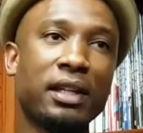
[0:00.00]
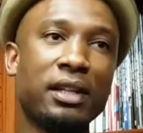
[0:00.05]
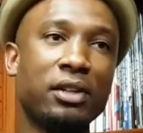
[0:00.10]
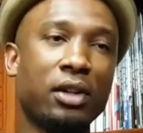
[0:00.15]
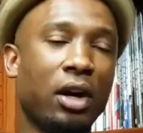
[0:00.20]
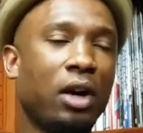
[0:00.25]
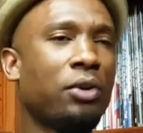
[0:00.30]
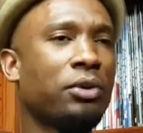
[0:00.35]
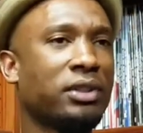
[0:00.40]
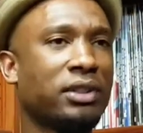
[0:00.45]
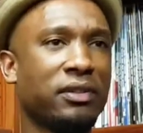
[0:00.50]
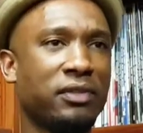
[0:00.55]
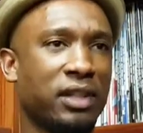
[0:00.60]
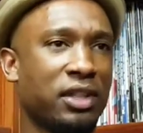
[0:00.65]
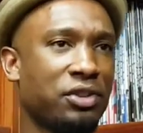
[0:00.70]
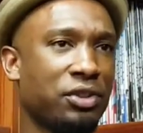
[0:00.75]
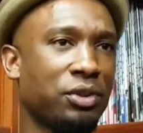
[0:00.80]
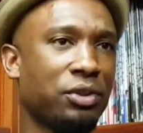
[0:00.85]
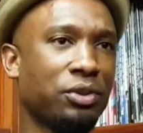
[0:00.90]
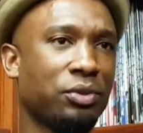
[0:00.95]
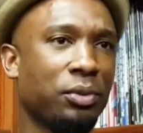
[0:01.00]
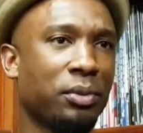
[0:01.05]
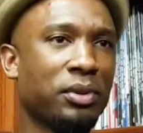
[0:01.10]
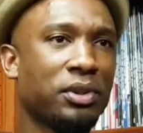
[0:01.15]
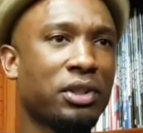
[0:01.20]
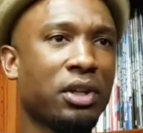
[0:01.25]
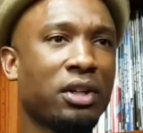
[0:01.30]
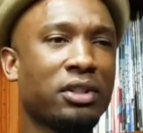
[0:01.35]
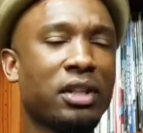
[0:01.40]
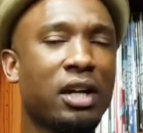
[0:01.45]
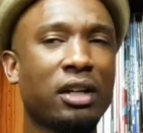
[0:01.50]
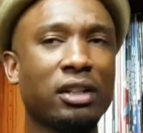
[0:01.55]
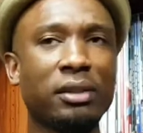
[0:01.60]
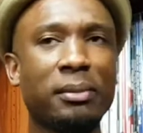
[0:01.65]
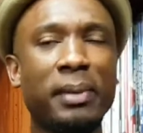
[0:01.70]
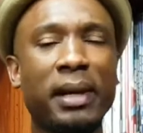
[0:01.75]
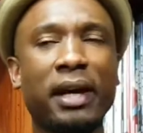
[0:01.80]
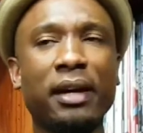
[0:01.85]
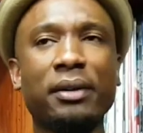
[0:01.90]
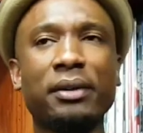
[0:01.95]
you know, host of issues when we start
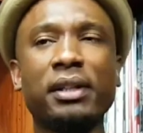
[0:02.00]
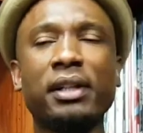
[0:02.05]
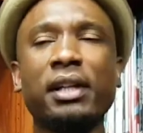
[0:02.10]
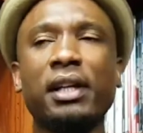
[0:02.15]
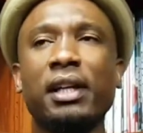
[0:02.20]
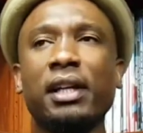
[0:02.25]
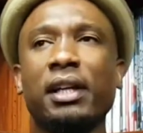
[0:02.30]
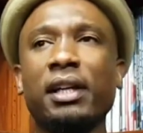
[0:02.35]
talking about